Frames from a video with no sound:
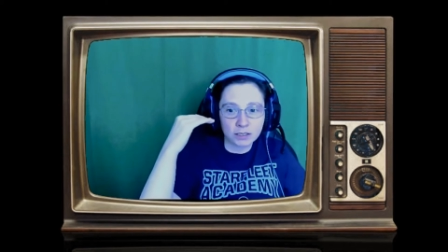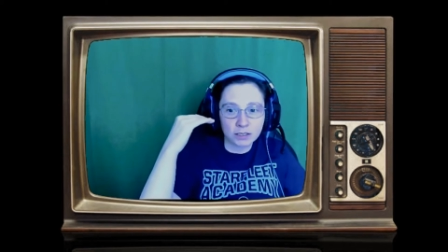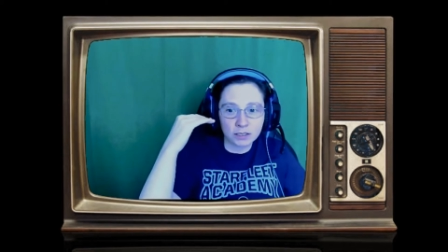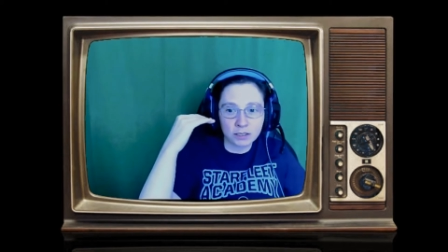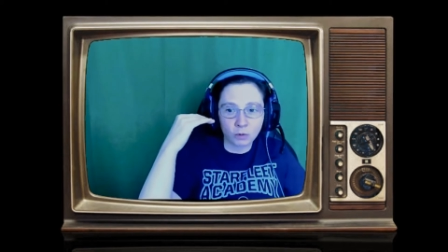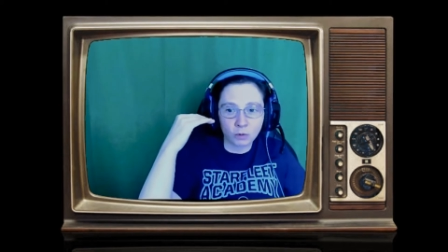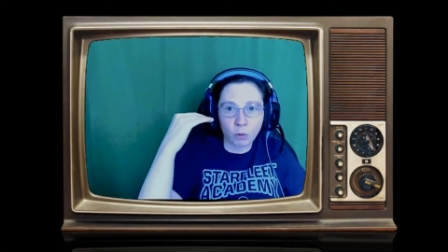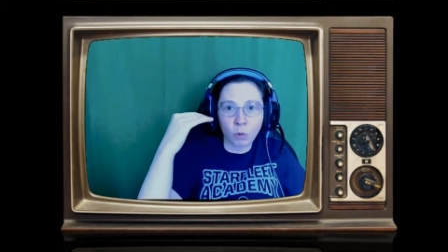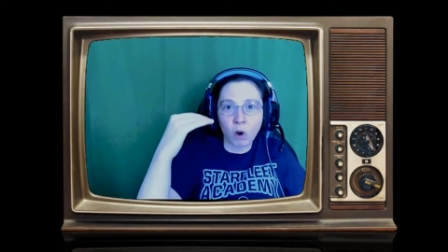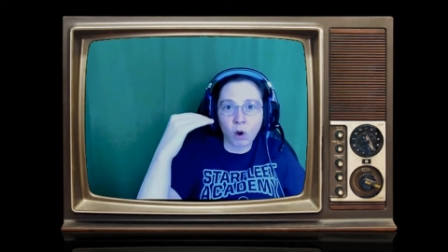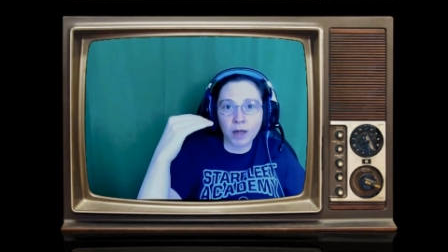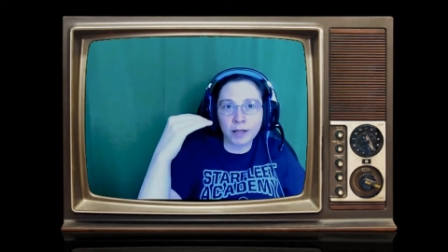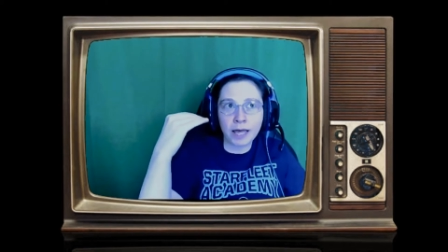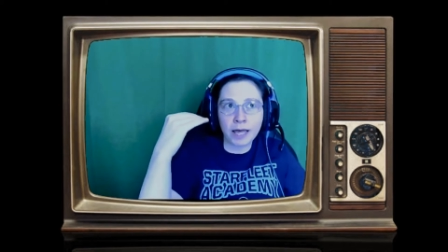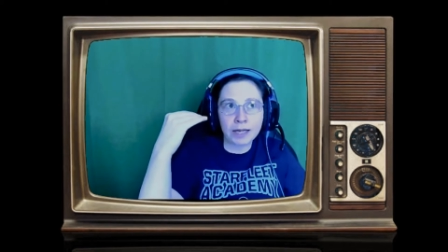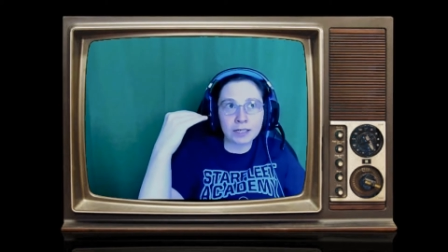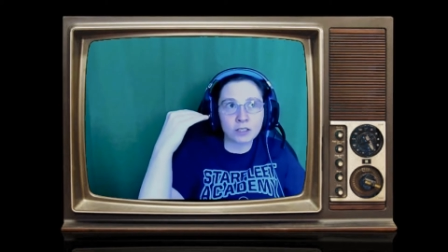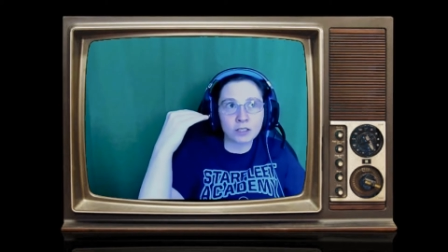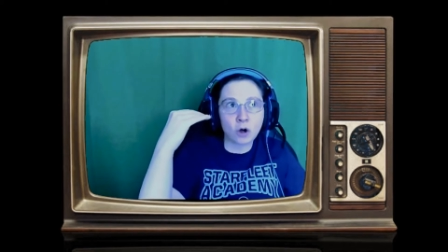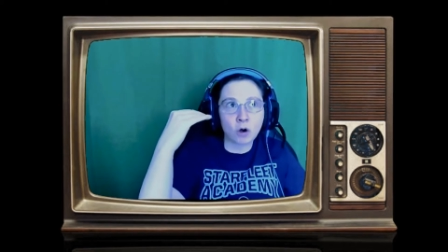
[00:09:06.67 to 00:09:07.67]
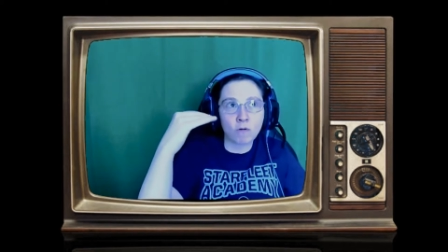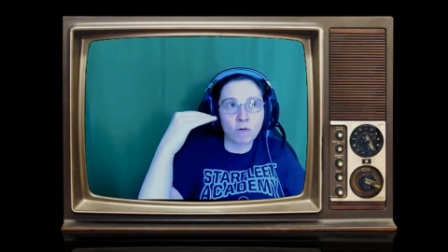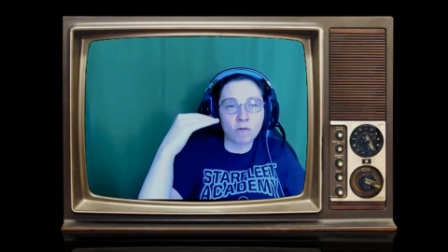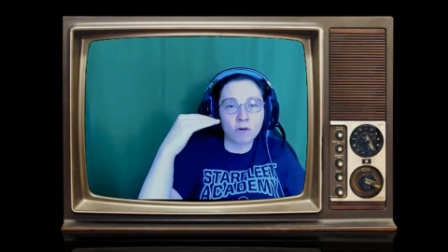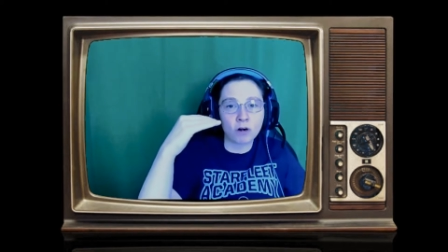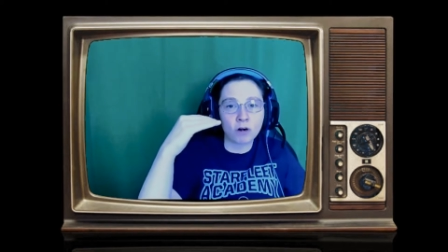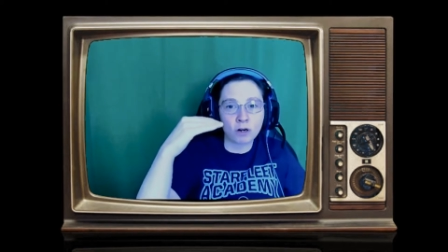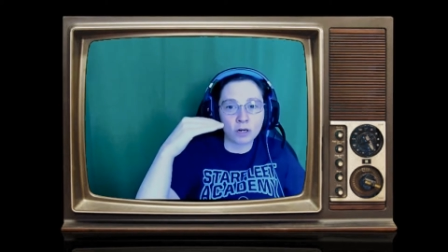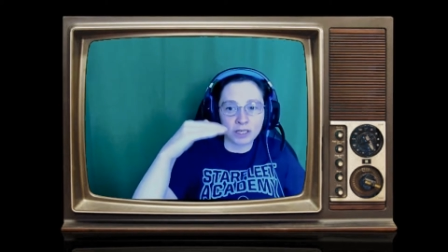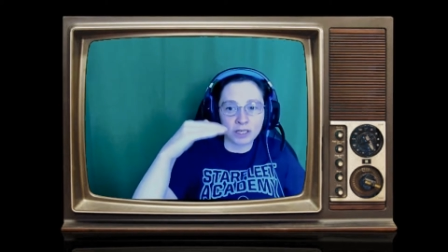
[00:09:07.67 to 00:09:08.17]
the one that's
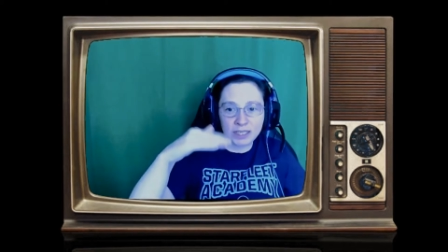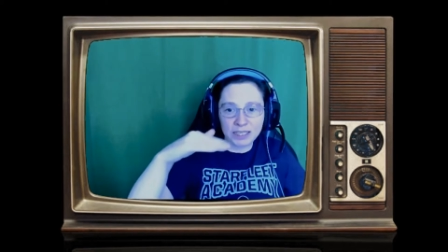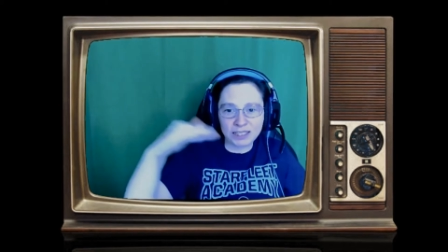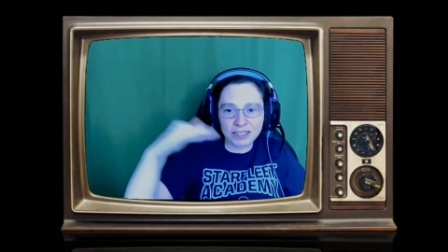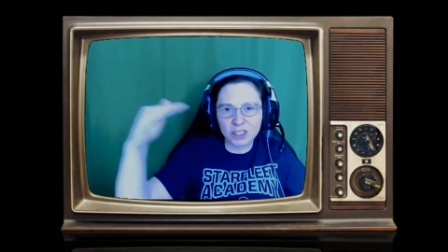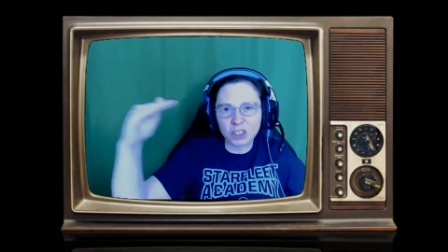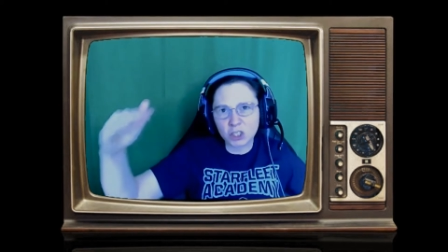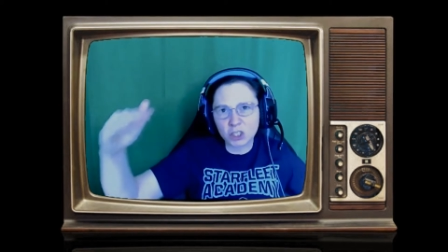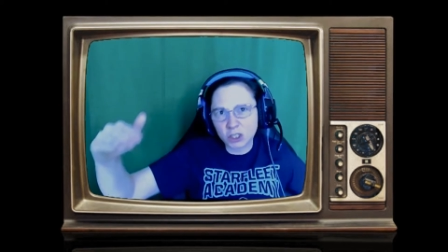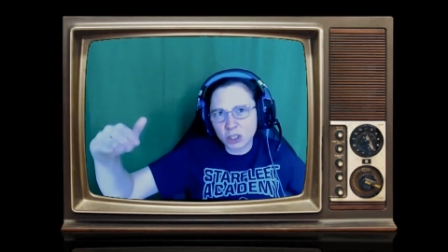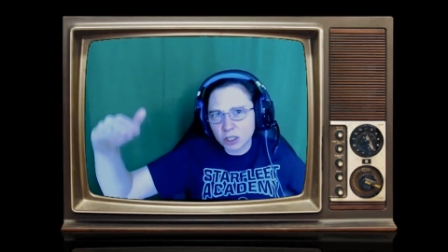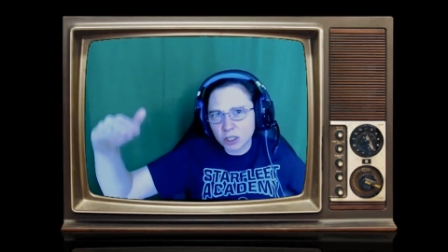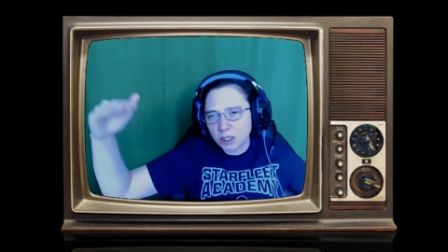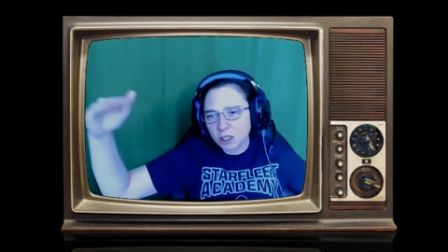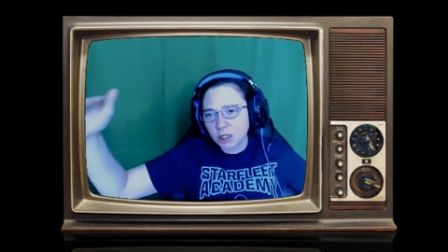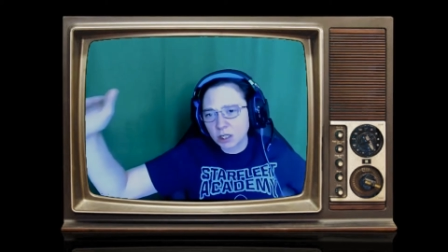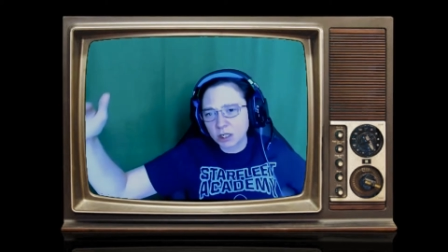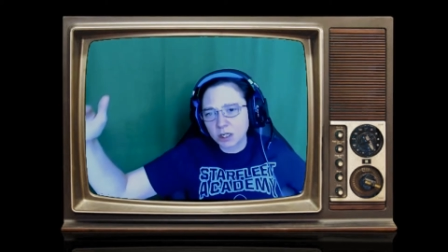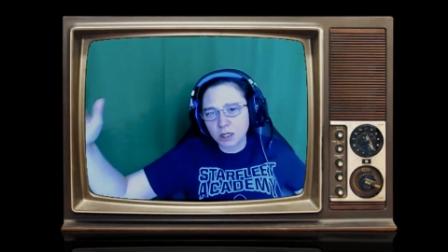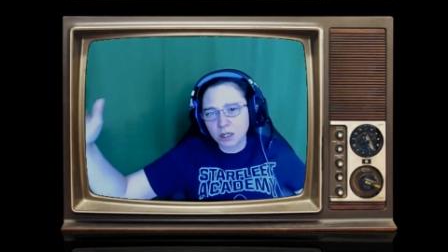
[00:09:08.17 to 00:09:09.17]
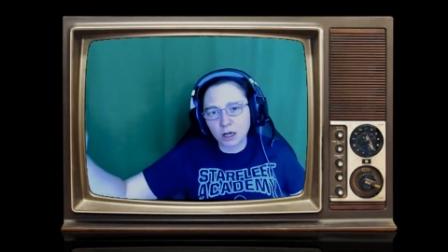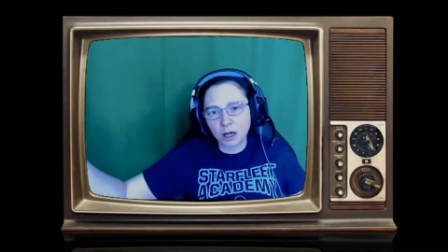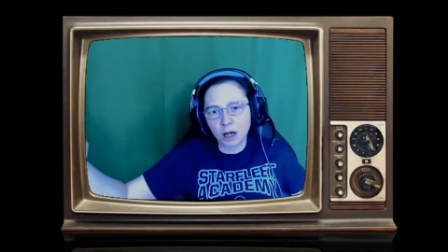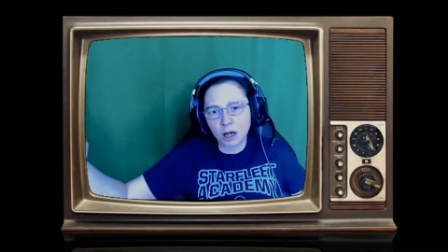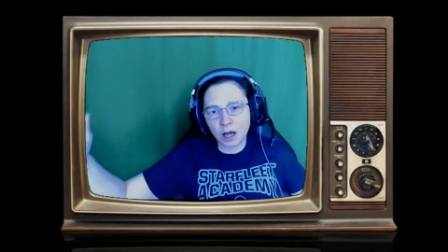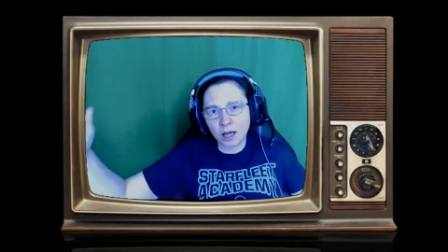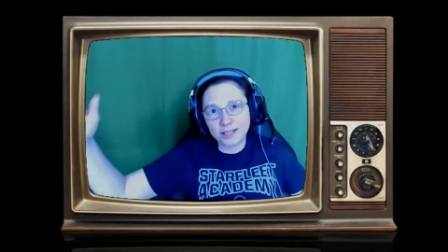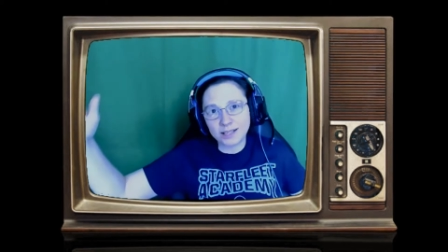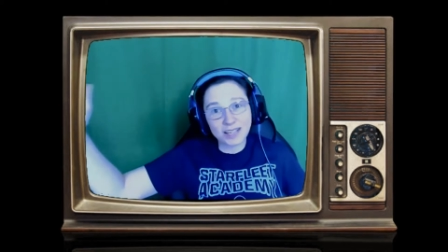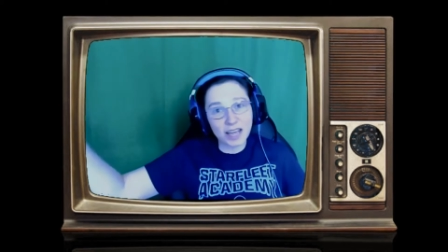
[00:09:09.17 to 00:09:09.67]
over each
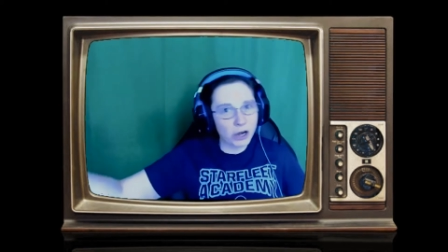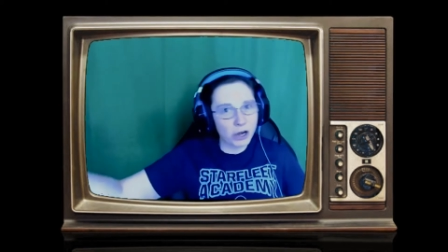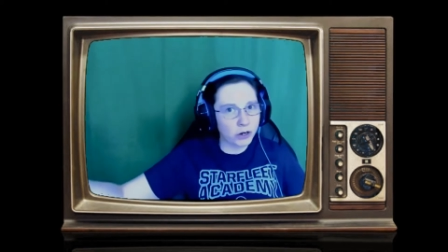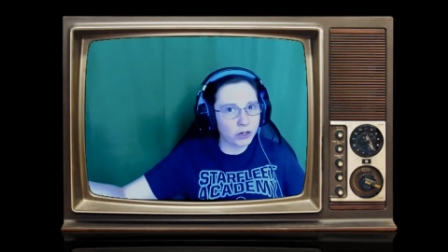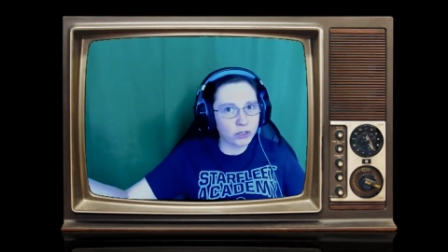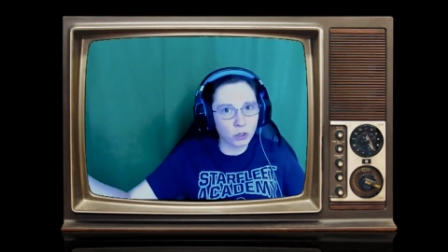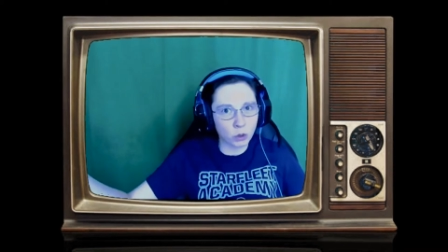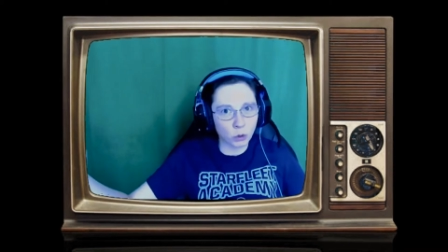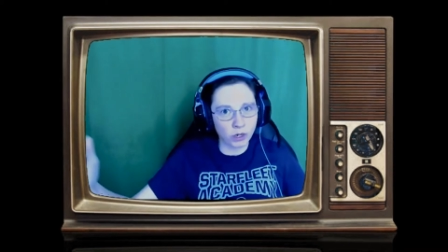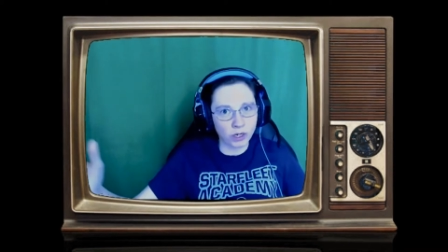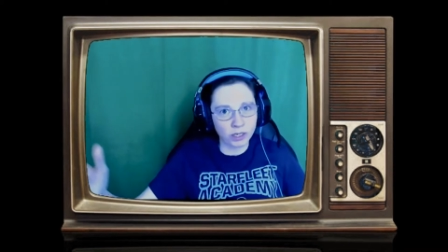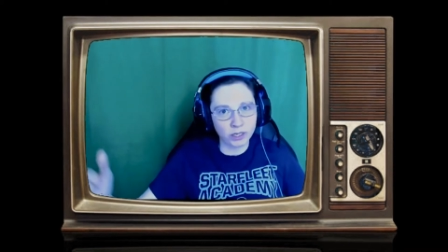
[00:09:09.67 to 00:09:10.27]
territory.